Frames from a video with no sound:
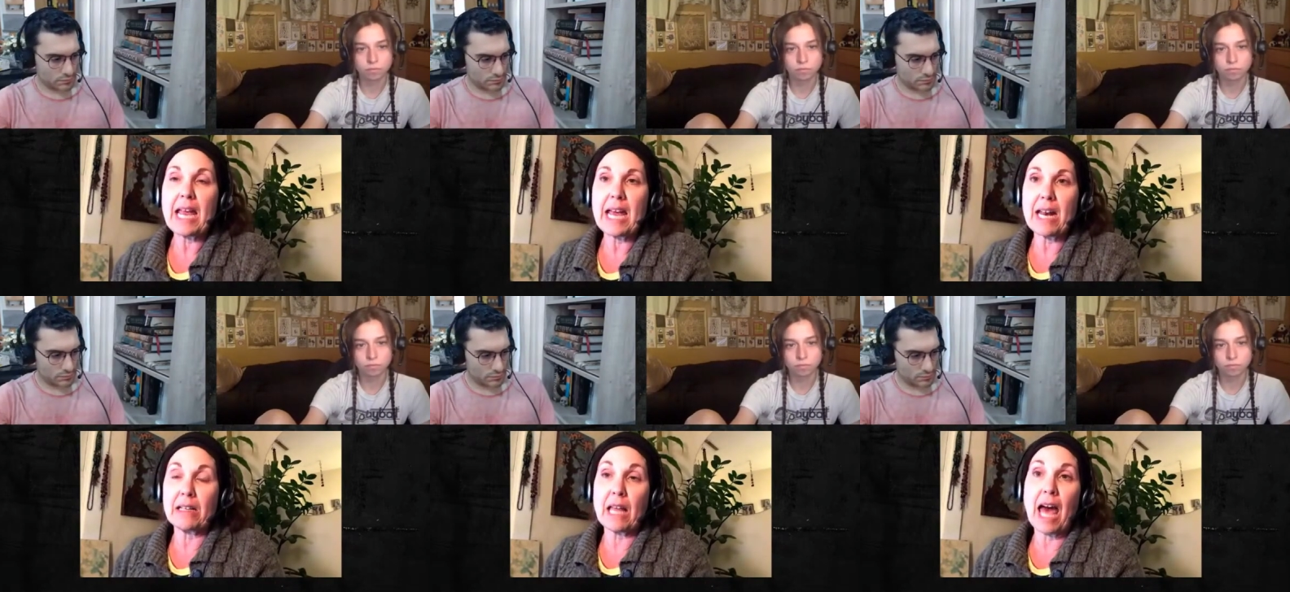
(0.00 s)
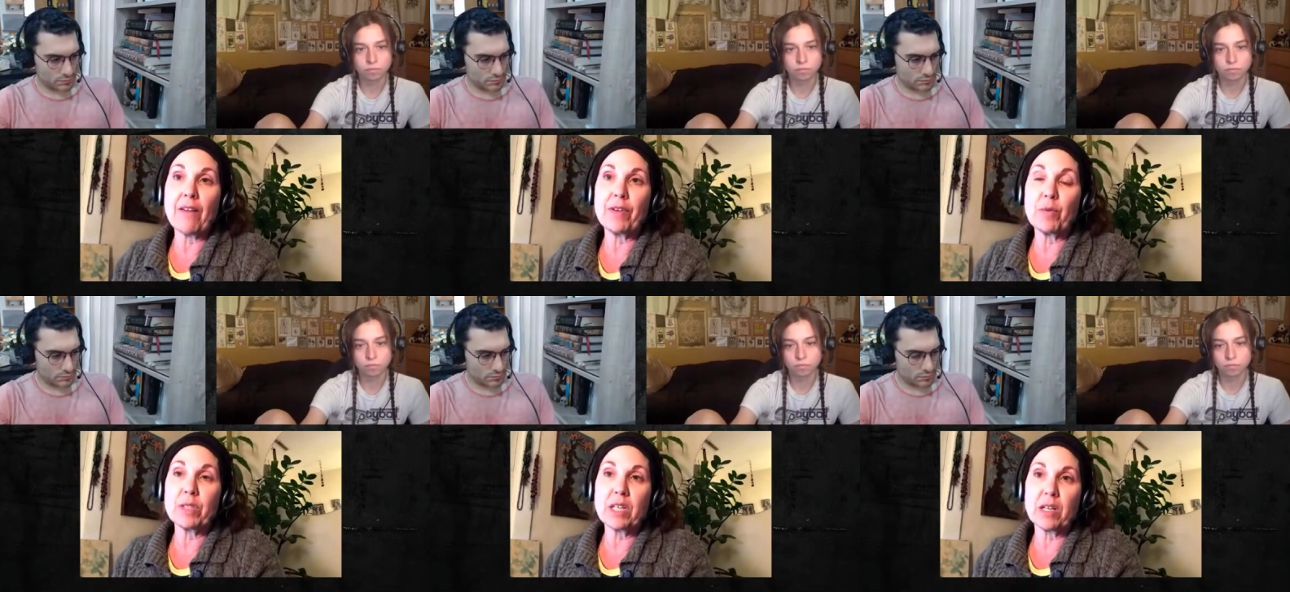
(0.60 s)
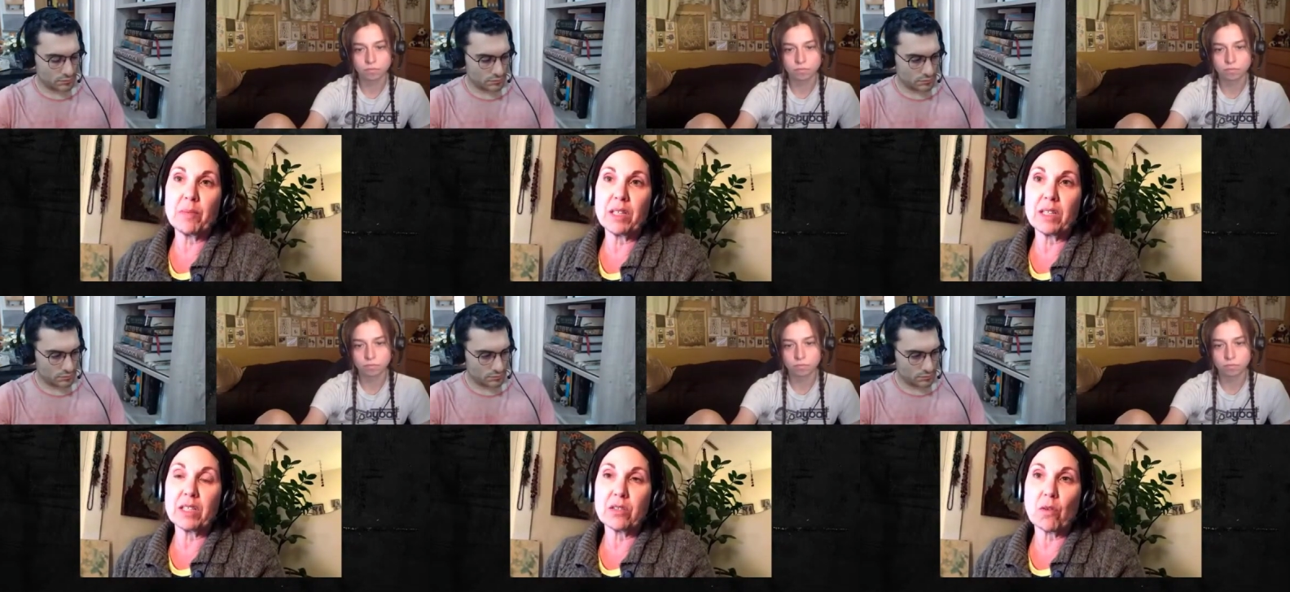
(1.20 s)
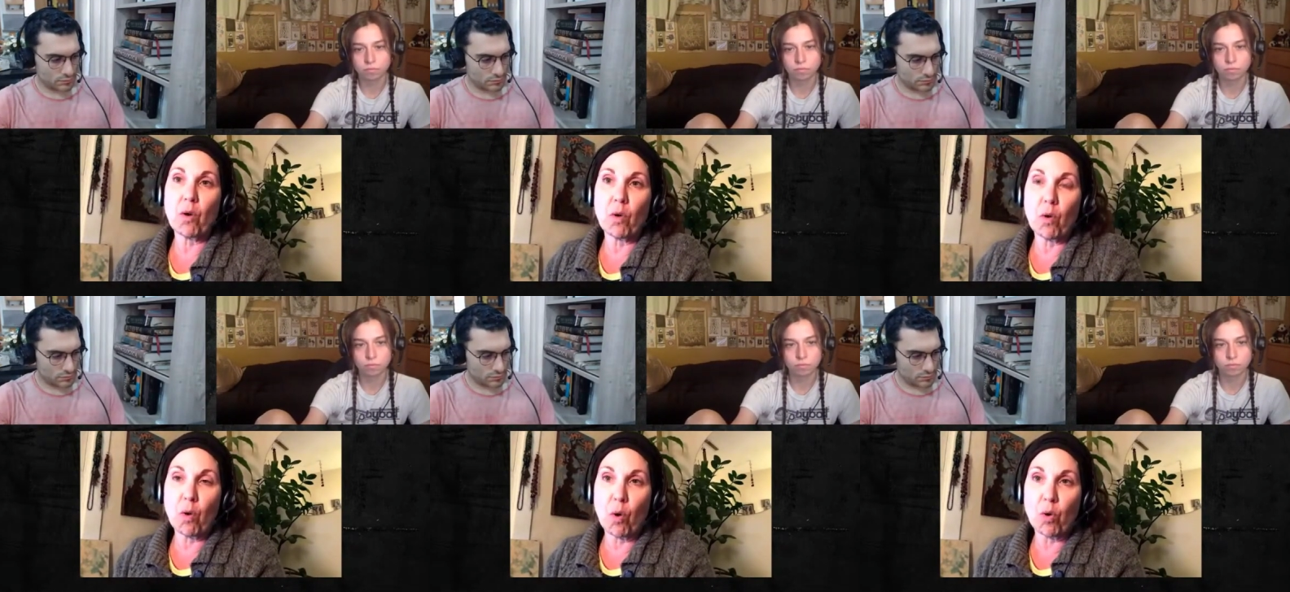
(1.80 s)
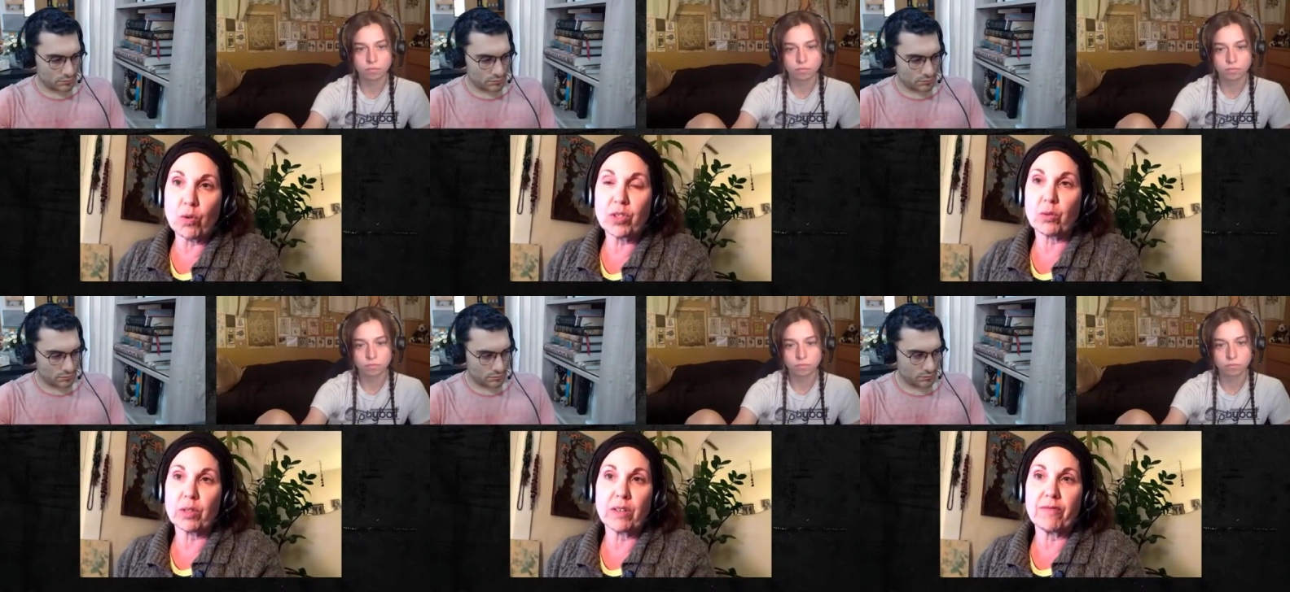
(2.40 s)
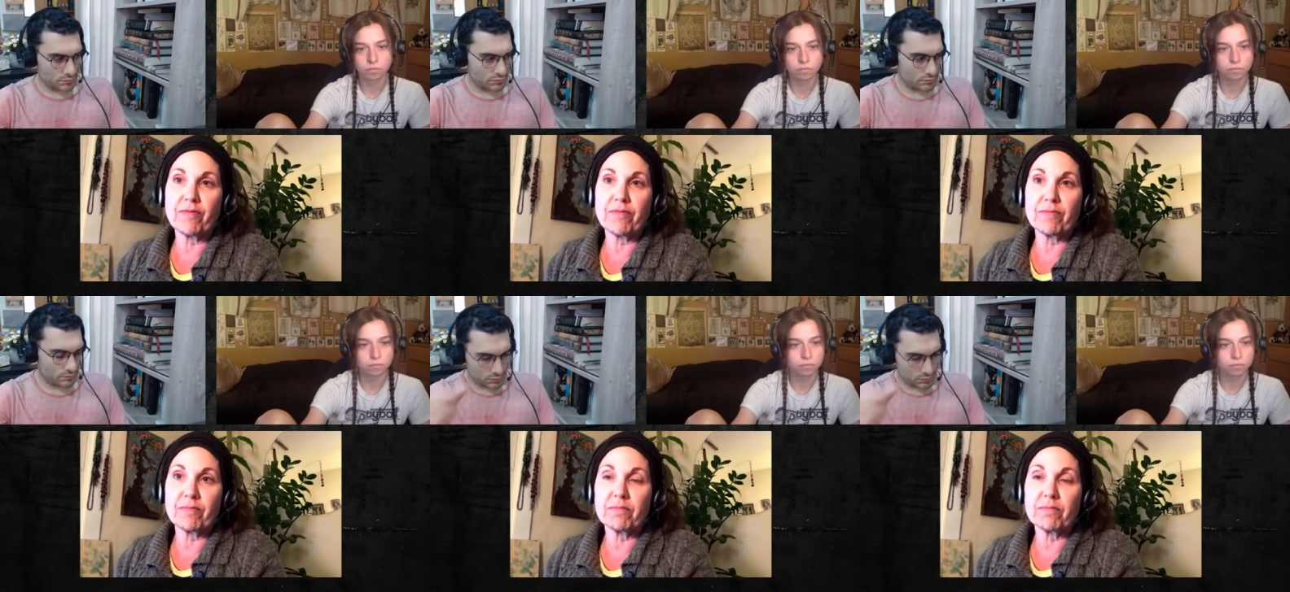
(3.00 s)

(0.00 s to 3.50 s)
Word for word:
Speaker 1: and a lot of it was going to be this old sort of